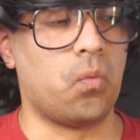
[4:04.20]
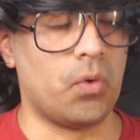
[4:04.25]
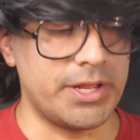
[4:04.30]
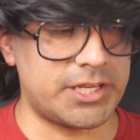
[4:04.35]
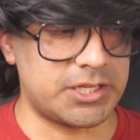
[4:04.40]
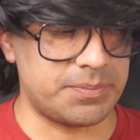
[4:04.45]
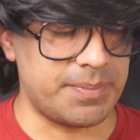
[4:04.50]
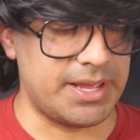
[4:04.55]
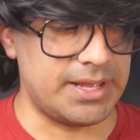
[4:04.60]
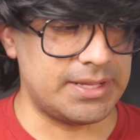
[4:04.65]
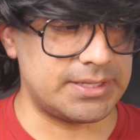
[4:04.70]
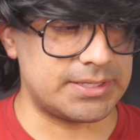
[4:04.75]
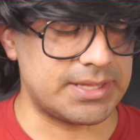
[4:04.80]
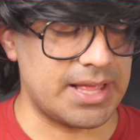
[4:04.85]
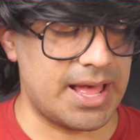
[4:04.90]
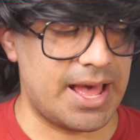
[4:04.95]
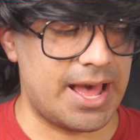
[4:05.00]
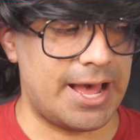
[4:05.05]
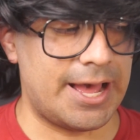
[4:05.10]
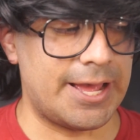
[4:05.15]
which means
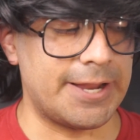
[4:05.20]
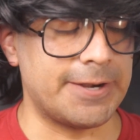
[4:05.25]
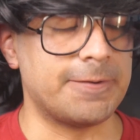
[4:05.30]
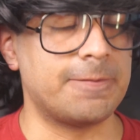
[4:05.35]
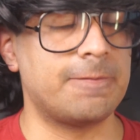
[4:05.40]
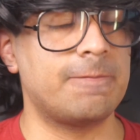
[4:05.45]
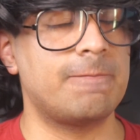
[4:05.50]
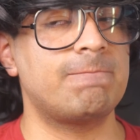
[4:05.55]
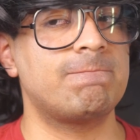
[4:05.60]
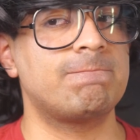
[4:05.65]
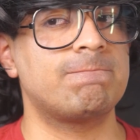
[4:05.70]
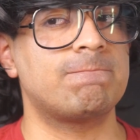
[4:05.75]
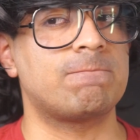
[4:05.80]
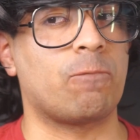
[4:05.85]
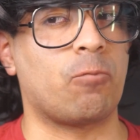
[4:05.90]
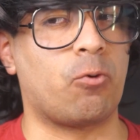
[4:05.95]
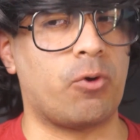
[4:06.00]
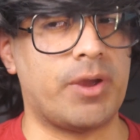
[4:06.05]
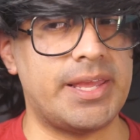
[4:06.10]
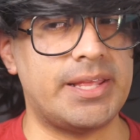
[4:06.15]
that
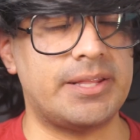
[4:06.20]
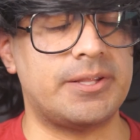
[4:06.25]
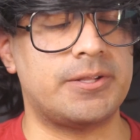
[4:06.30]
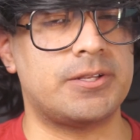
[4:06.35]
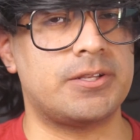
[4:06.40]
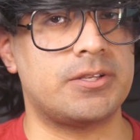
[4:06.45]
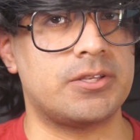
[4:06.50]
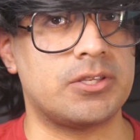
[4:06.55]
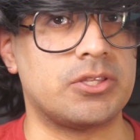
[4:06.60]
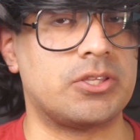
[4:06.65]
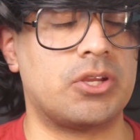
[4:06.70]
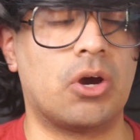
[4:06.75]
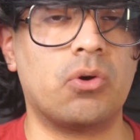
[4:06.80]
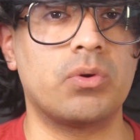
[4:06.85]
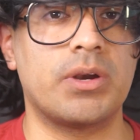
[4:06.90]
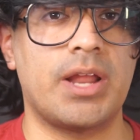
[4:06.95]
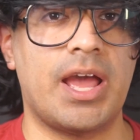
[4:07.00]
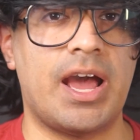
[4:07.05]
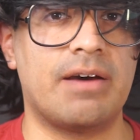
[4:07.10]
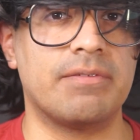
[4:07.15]
we
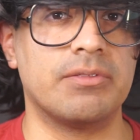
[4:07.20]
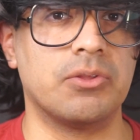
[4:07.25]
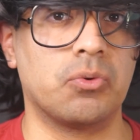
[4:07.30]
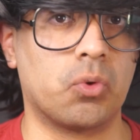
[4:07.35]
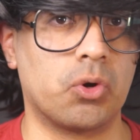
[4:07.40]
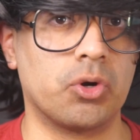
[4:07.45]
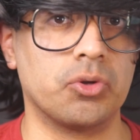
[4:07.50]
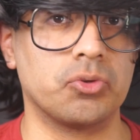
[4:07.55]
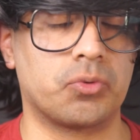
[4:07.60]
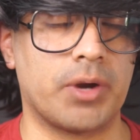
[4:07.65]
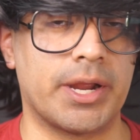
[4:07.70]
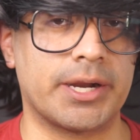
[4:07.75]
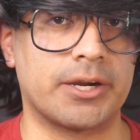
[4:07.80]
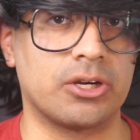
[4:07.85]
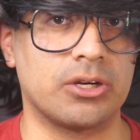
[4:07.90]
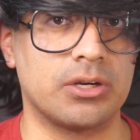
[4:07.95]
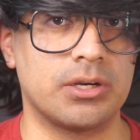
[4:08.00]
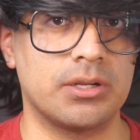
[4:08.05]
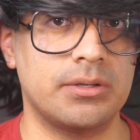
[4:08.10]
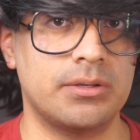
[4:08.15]
don't have the world
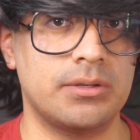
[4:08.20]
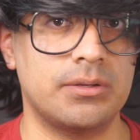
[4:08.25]
record.